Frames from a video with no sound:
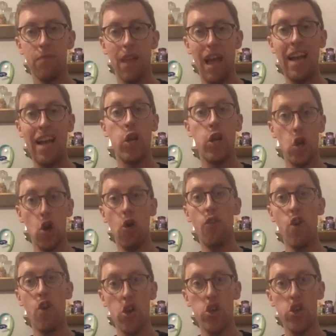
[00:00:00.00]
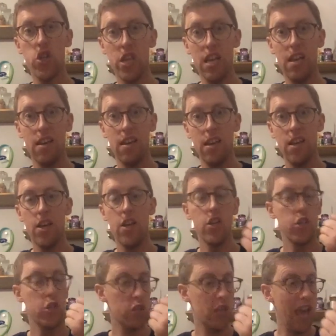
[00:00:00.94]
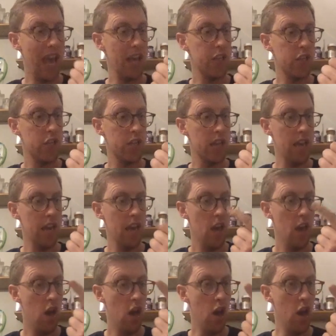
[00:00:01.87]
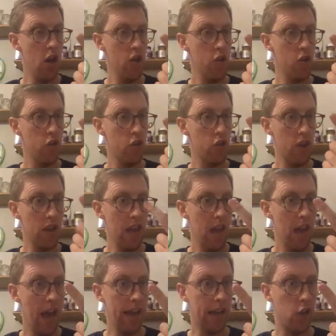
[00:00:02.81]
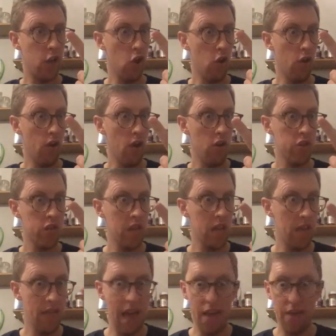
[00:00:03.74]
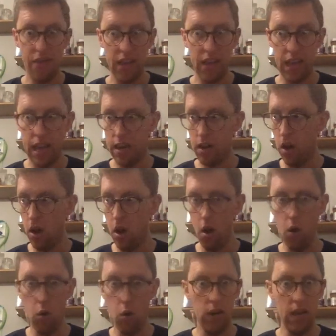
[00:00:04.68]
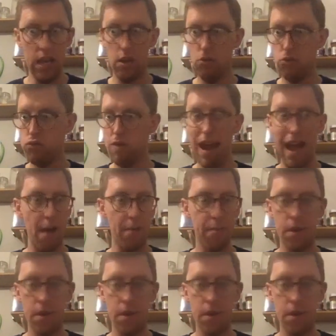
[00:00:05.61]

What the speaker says: and curiosity. Scarcity, urgency, and curiosity. And they're thinking, holy crap.